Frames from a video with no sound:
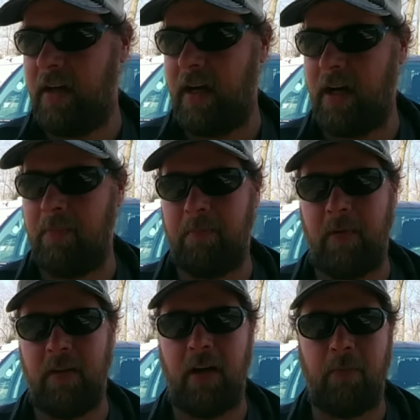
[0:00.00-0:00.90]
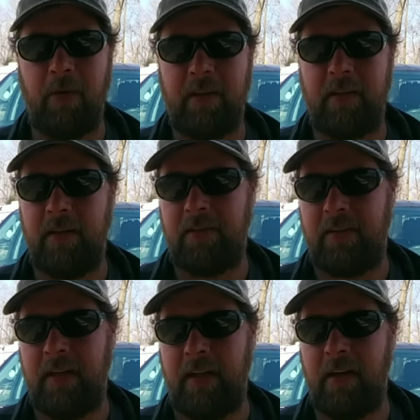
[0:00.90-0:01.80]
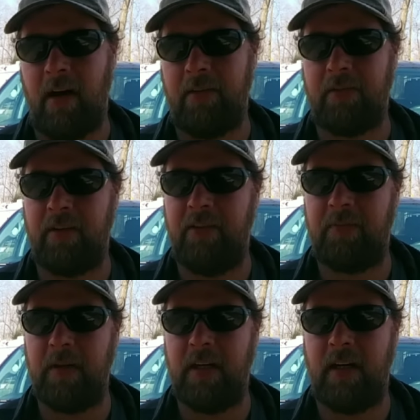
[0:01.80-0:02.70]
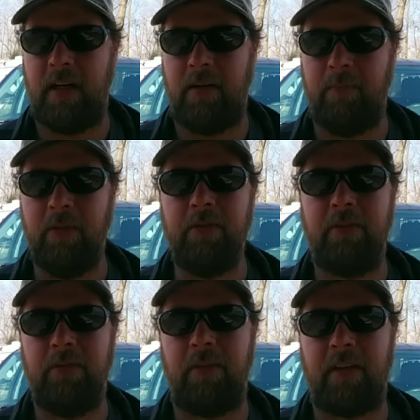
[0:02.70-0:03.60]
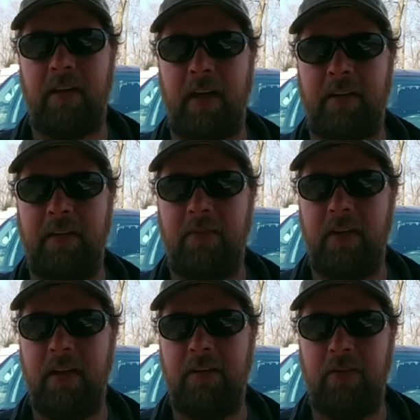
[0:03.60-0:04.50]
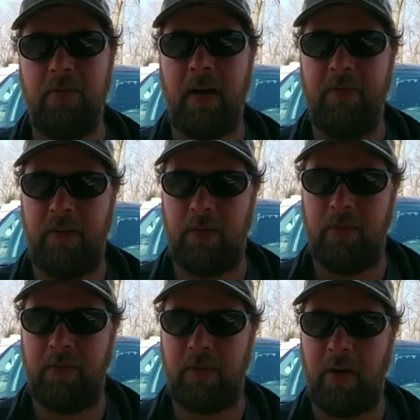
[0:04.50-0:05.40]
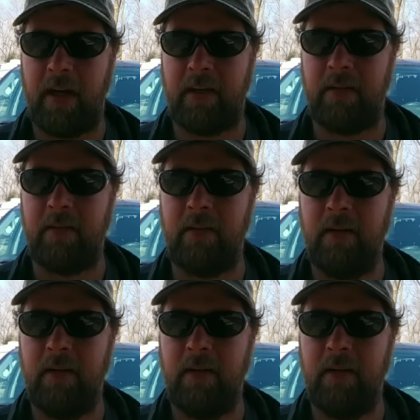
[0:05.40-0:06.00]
Along with this, it also gives me Bluetooth connectivity to my phone, so I can